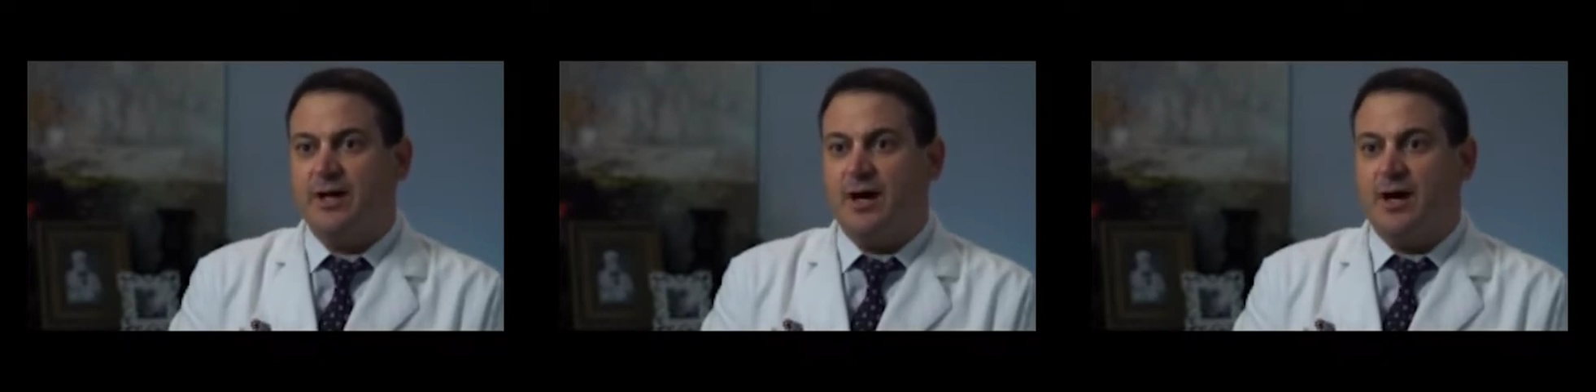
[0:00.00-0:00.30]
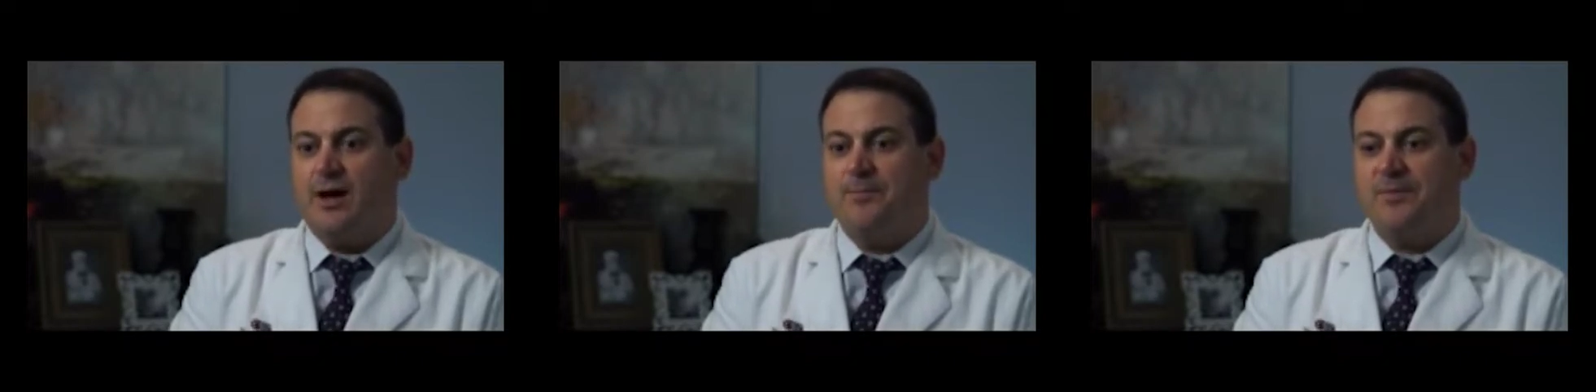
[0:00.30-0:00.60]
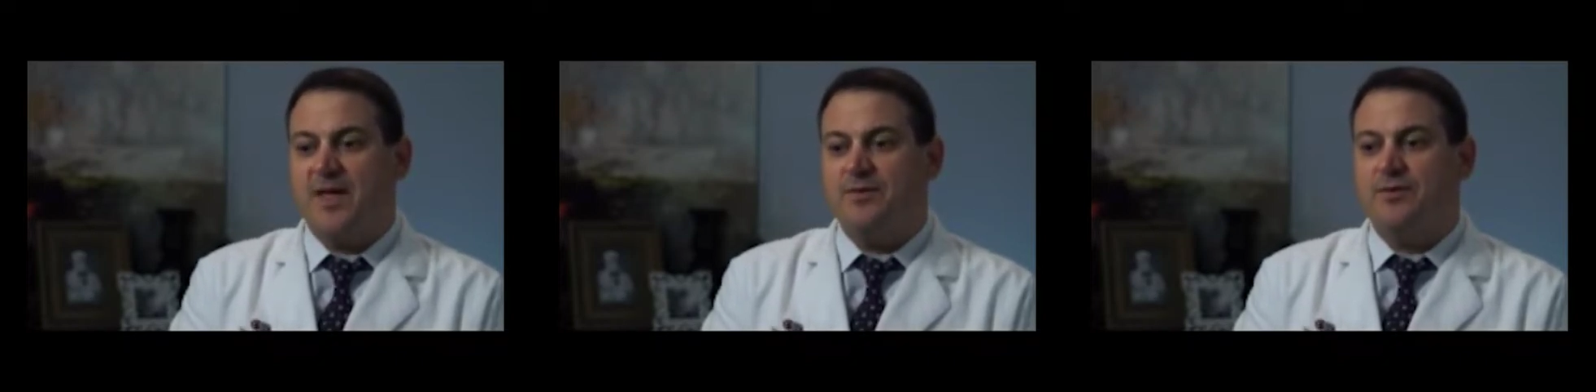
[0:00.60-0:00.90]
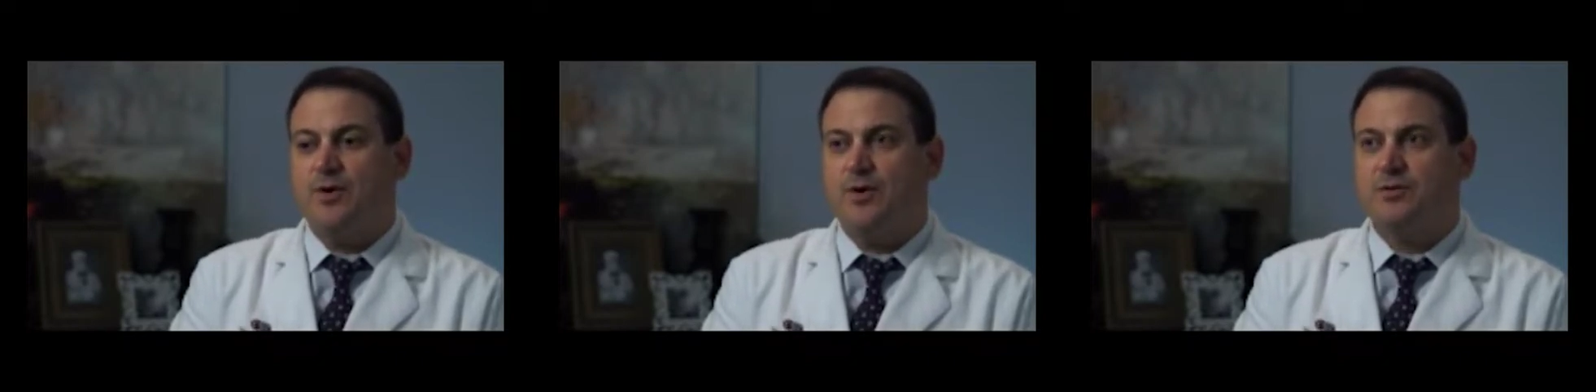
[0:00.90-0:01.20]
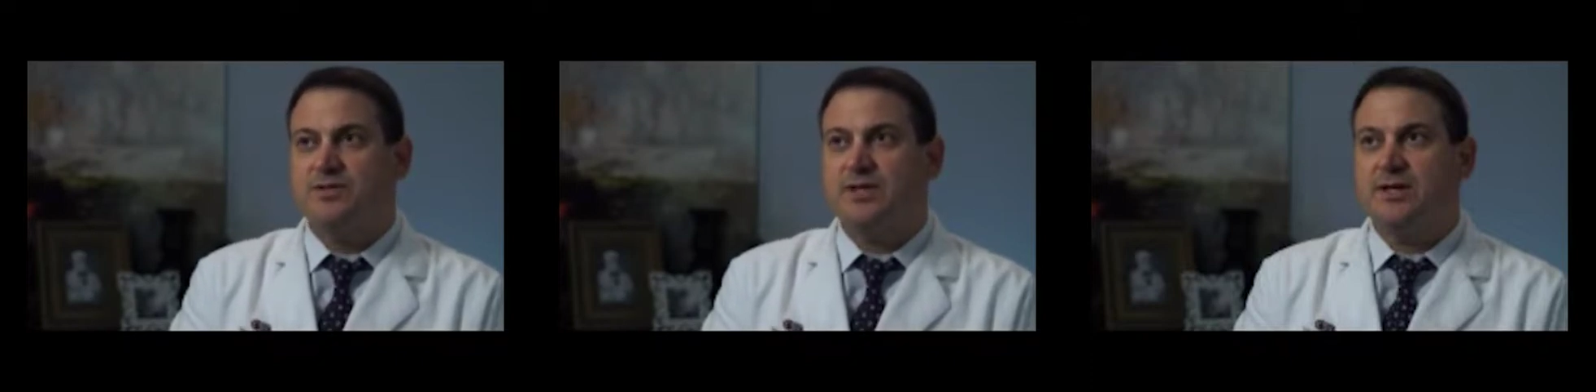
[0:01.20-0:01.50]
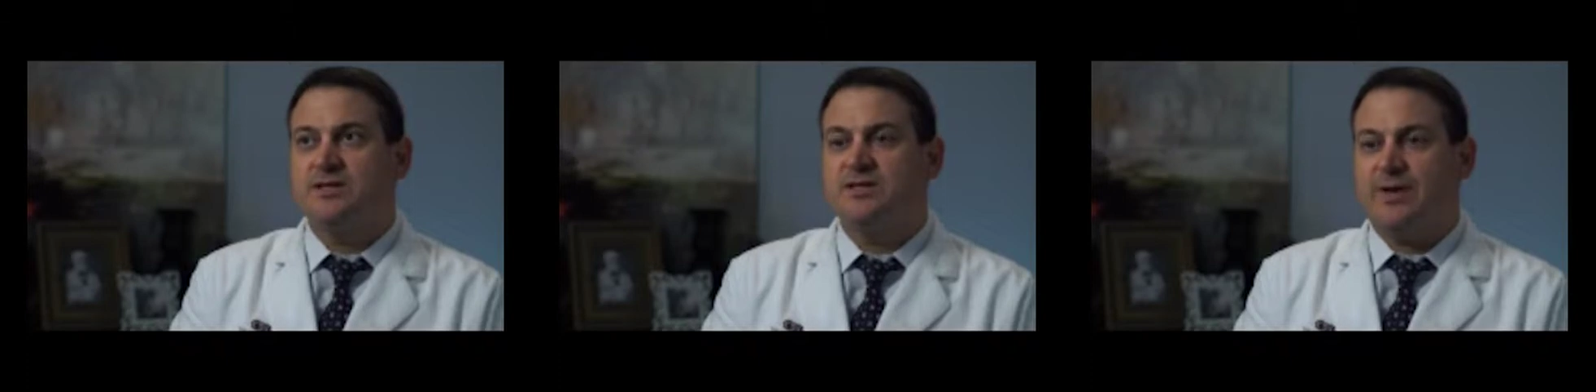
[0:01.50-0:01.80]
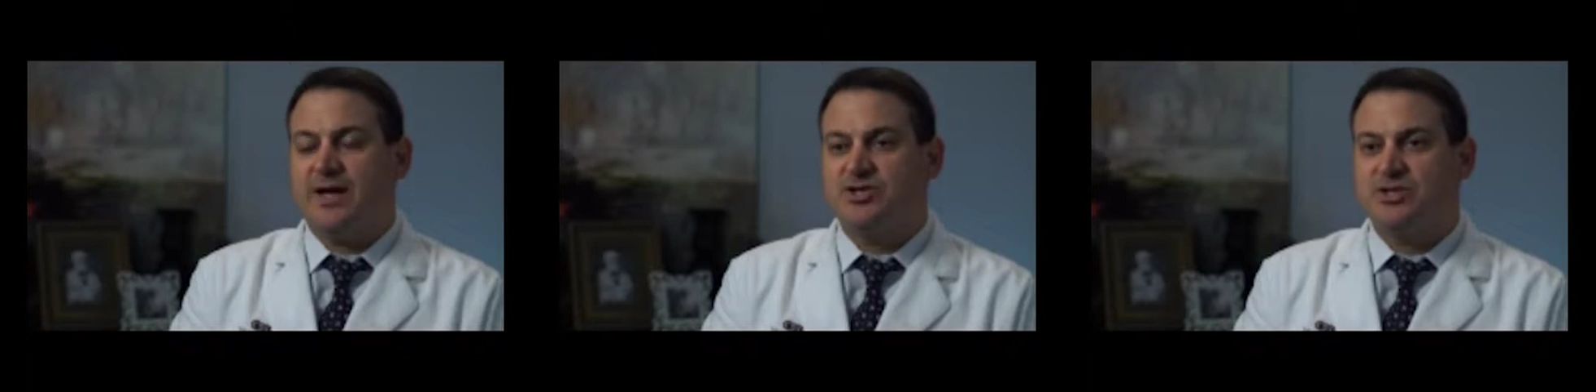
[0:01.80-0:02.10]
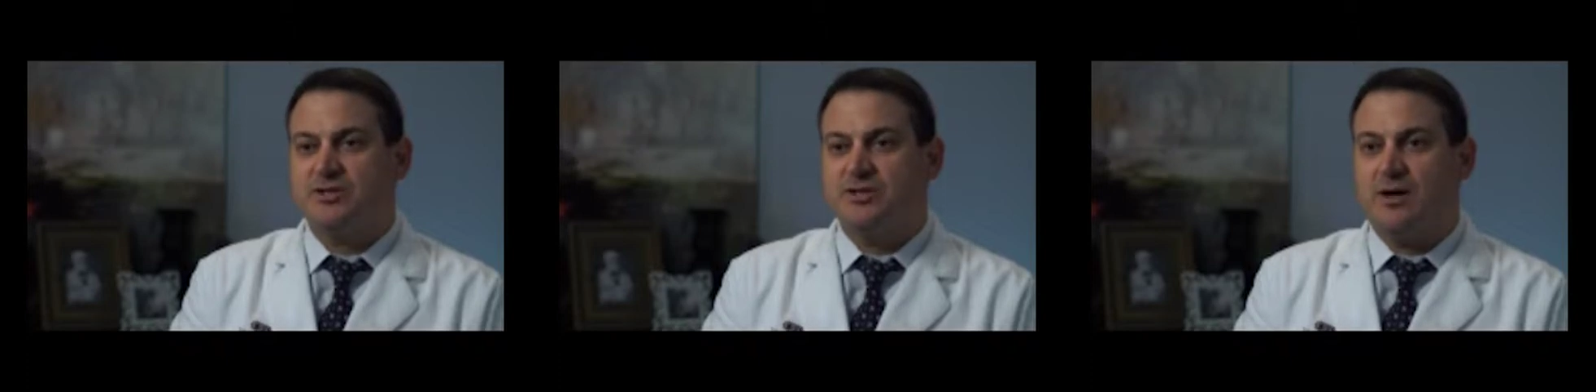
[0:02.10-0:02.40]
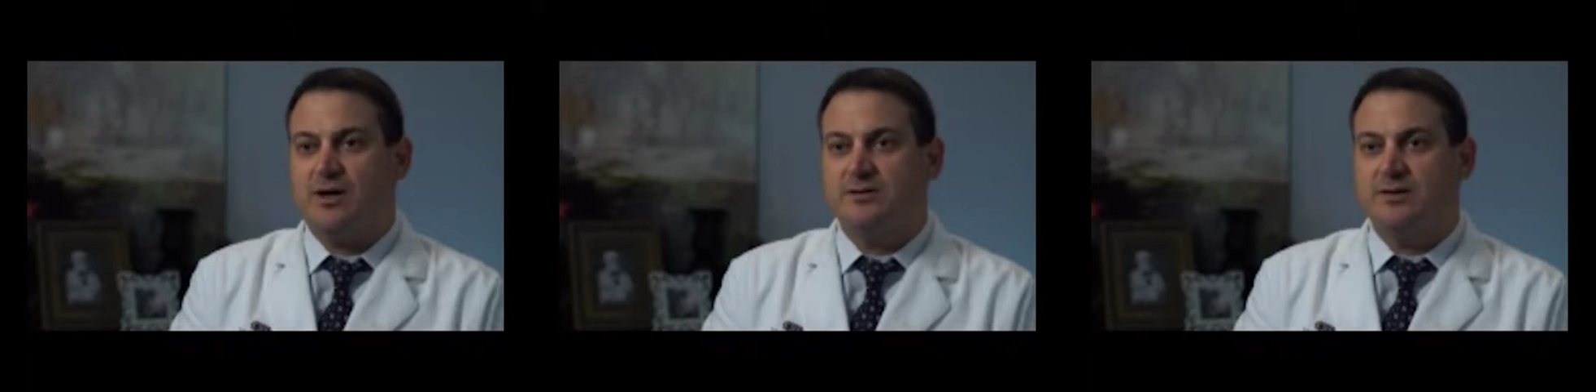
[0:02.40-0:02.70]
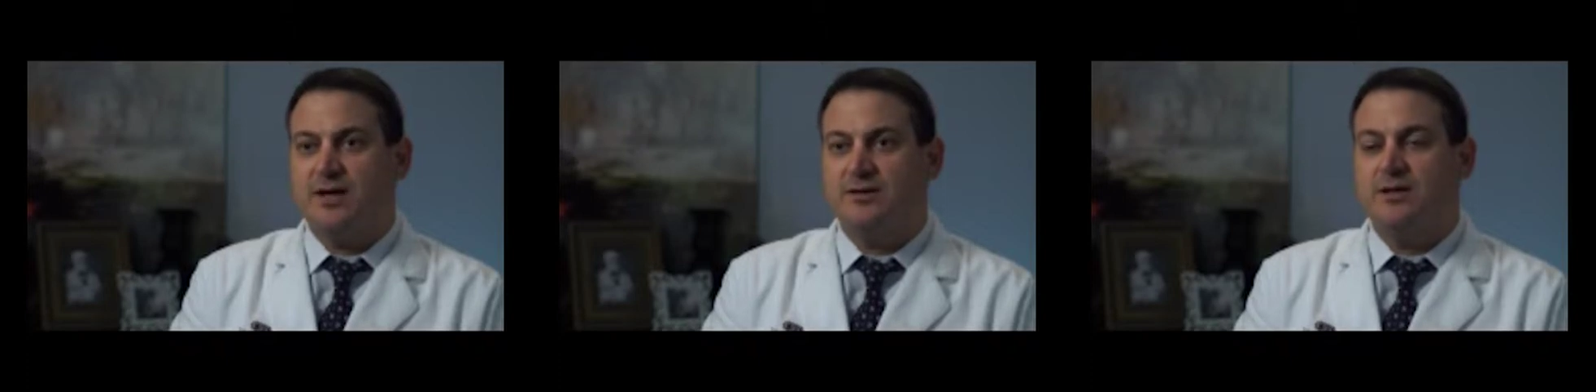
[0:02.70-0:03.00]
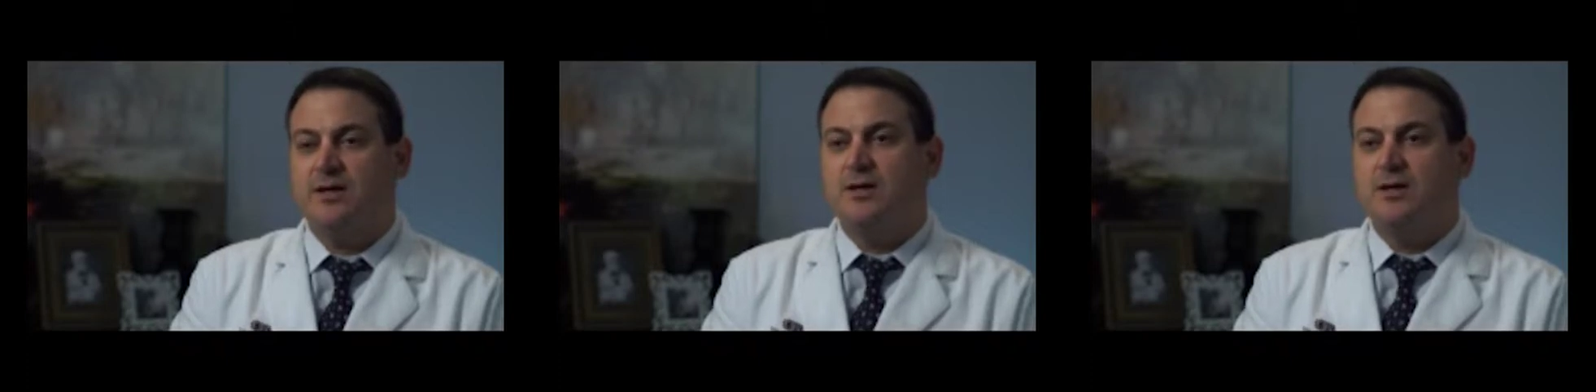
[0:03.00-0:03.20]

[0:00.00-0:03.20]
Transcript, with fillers: Um, and those inspections are, are done